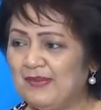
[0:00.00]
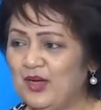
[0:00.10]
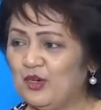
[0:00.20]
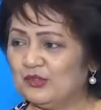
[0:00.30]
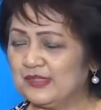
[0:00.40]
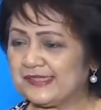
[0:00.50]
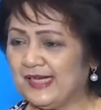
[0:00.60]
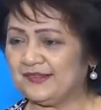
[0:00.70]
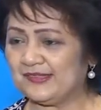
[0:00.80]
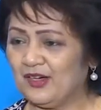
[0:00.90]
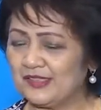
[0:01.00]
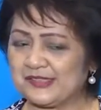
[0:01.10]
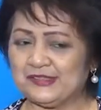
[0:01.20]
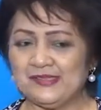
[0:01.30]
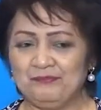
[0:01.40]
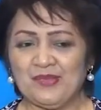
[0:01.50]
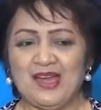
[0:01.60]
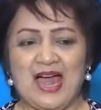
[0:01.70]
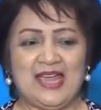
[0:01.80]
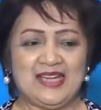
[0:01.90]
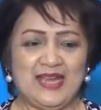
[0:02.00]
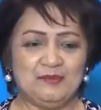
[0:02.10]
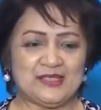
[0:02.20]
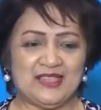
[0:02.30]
my own center also, I named